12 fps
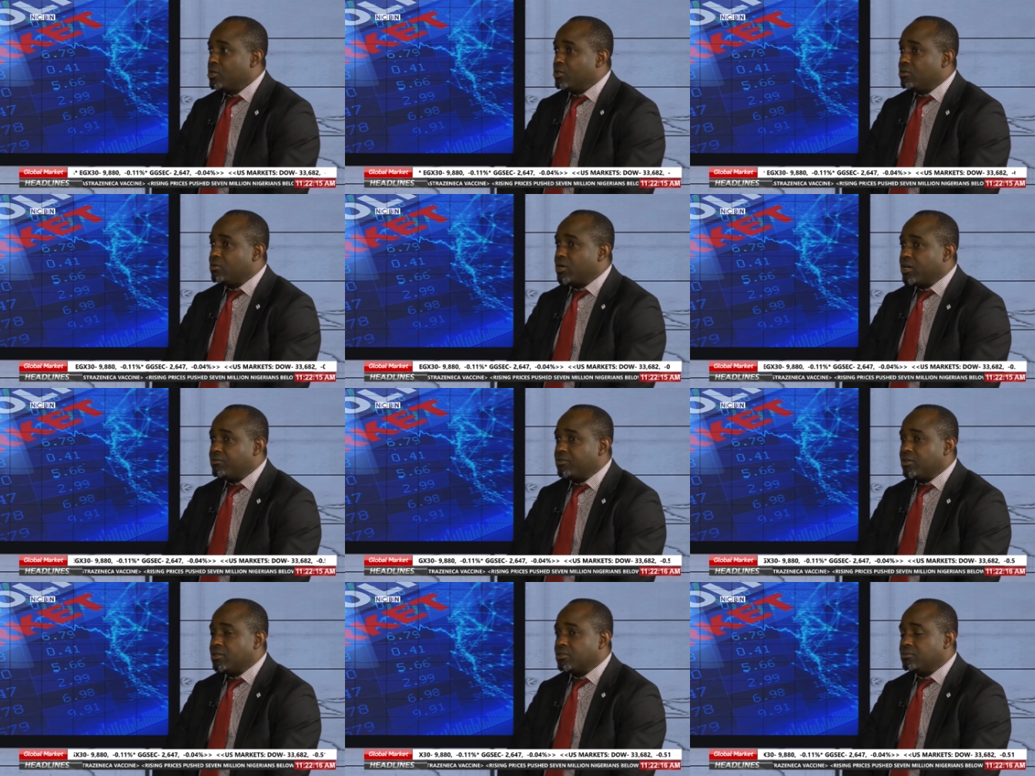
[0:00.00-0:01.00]
You have
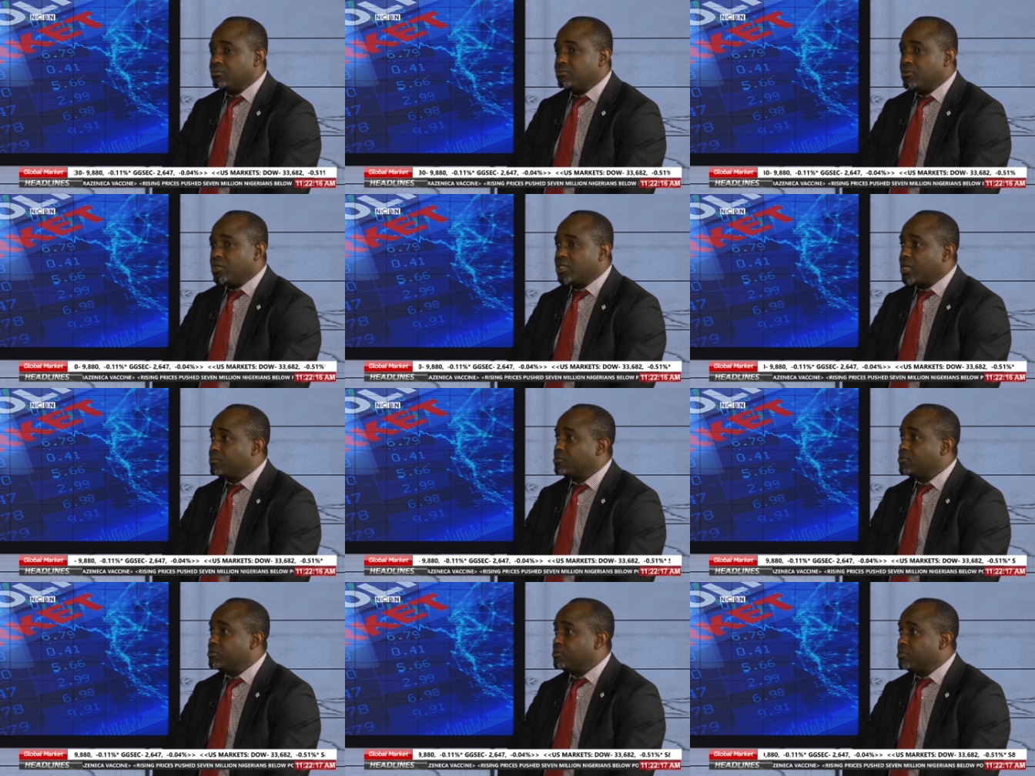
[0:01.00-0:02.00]
more time to
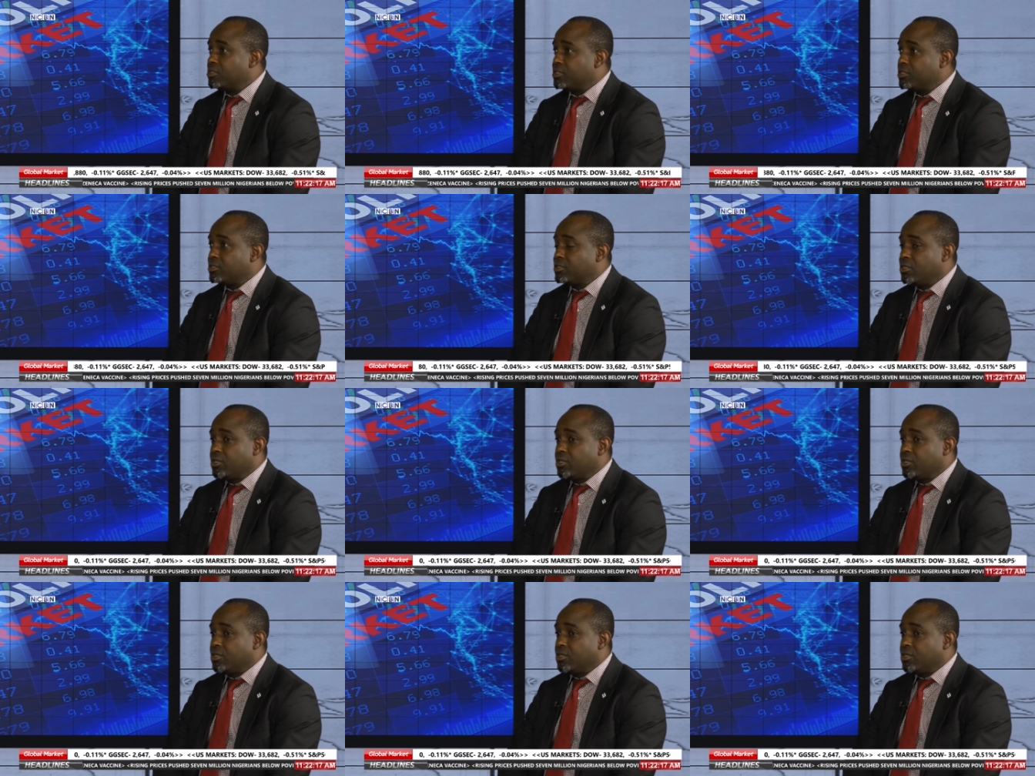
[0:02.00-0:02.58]
do research.